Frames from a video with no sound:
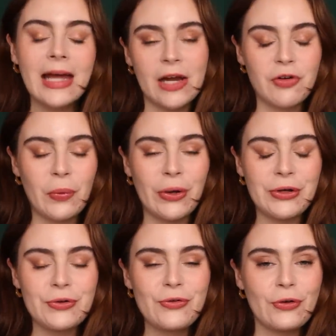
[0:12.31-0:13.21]
Hey
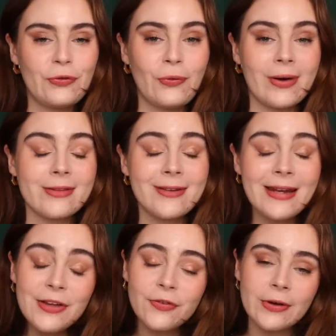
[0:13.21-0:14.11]
everyone, so for
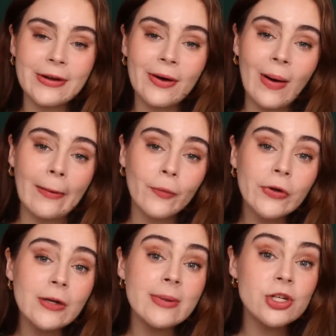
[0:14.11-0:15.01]
today's video, I'm
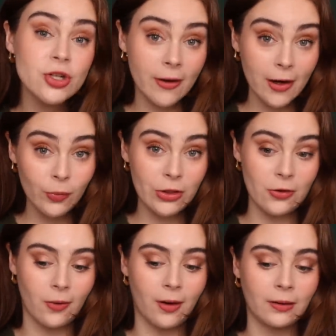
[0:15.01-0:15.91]
going to be sharing with
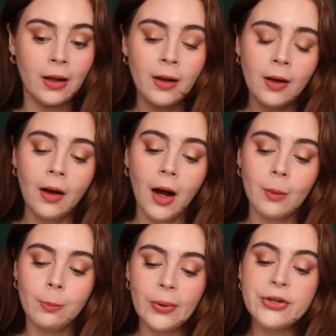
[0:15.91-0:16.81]
you all
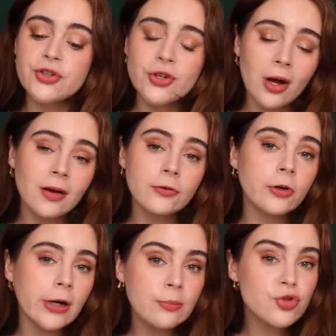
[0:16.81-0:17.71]
a bunch of
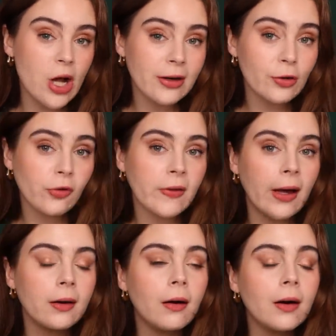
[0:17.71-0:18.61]
cream shadows
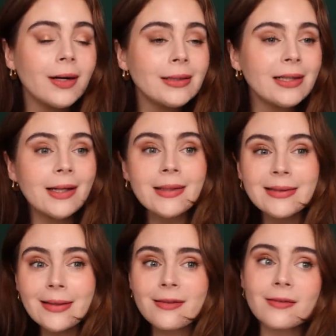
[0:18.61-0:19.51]
that are not
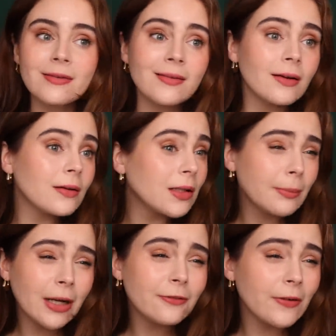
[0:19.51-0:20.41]
necessarily
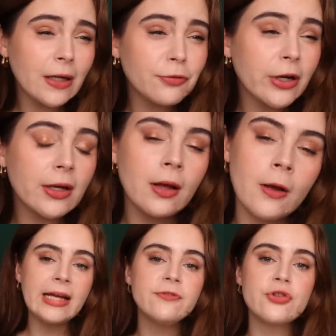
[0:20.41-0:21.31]
my favorite.
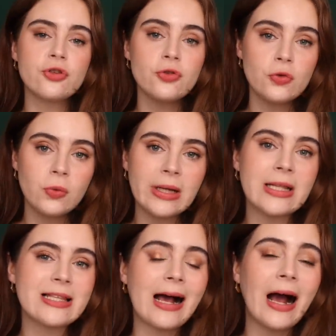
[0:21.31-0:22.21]
I have two
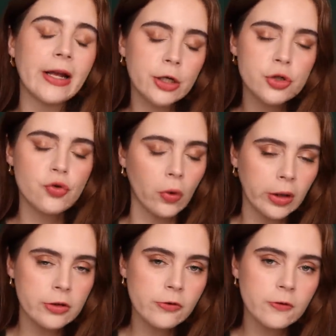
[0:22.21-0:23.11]
entire
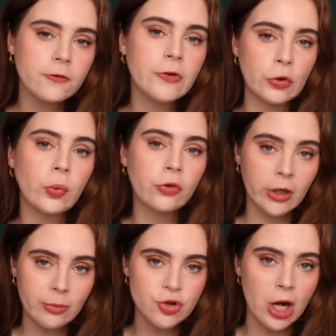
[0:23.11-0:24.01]
drawers filled with
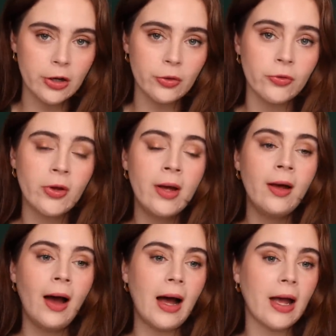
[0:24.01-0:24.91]
cream shadows.
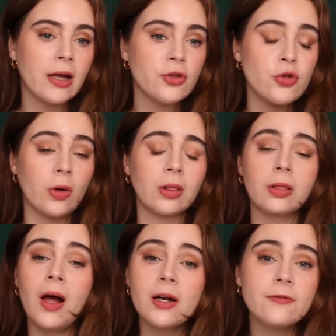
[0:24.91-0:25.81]
I do a
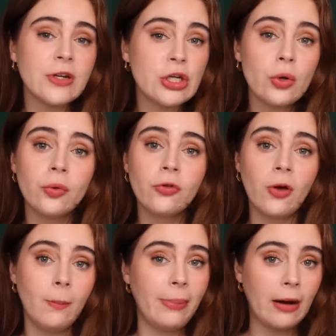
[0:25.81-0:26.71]
lot of
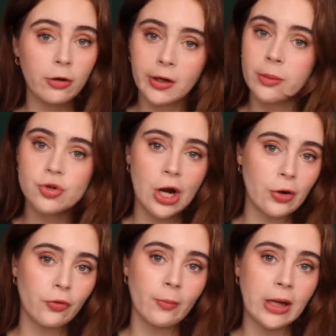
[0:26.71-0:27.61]
videos about cream
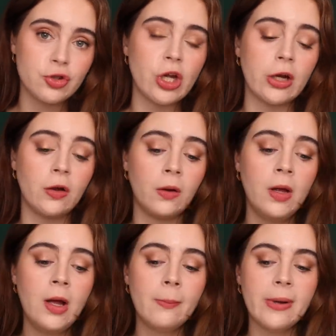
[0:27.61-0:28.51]
shadows on my
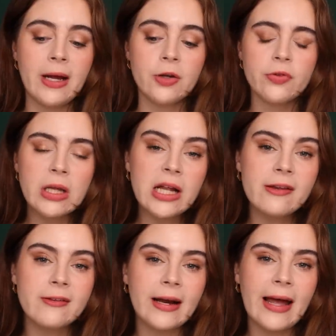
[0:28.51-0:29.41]
channel, but I had
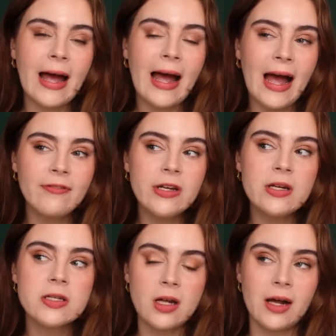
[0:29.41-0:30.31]
realized that I
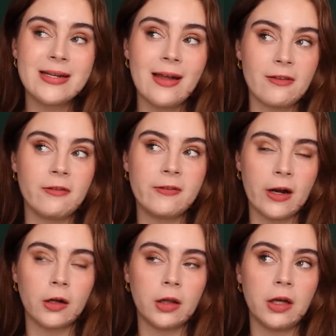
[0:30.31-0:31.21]
haven't done
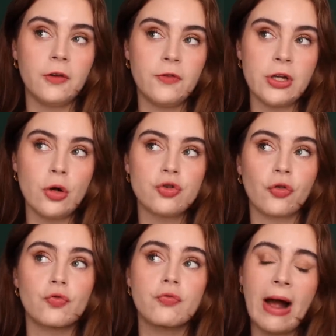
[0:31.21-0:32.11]
necessarily a video
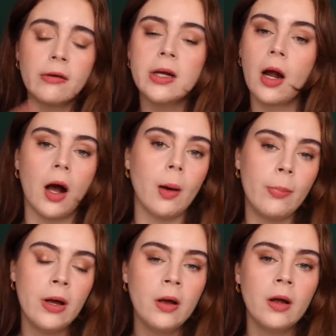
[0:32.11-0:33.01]
just rounding
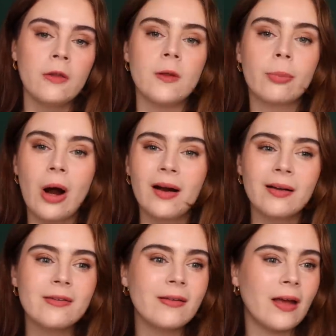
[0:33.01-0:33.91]
up the
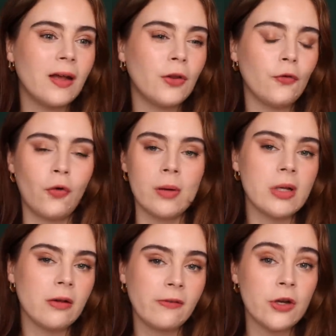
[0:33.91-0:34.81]
products and the
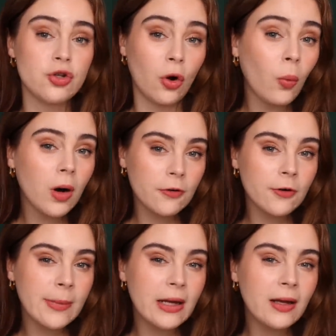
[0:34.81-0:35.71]
formulas that don't work
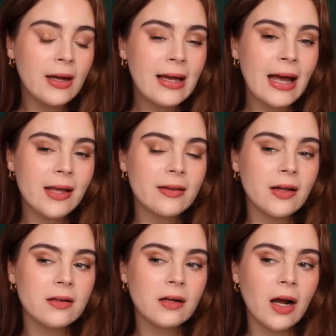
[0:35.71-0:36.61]
for me, and
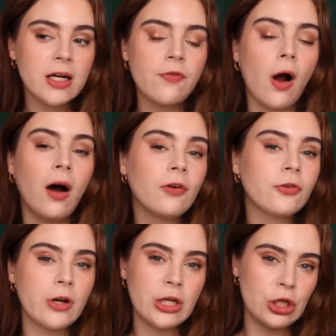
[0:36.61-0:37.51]
then kind of
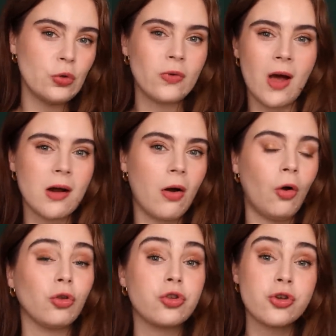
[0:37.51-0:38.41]
offering you that
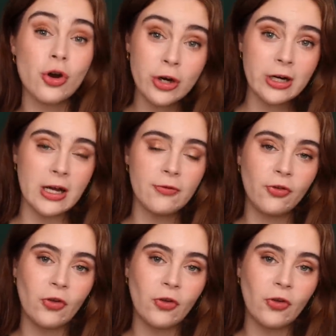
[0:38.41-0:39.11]
alternative.